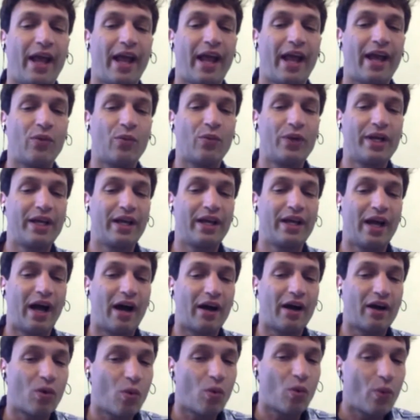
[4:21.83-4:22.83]
And we
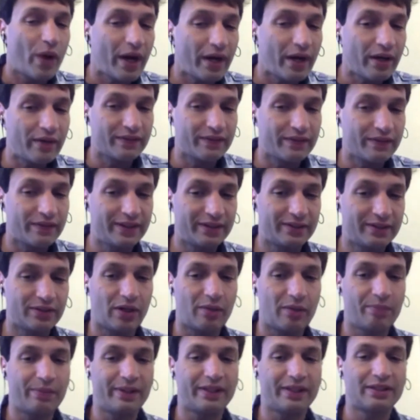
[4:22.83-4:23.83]
are aware of these
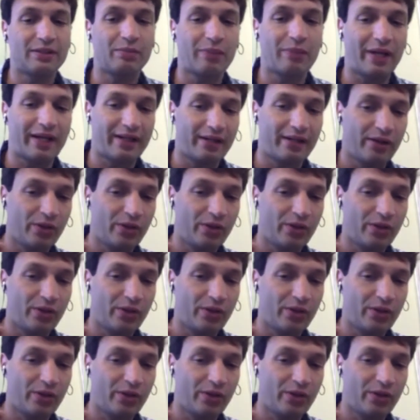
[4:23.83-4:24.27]
topics by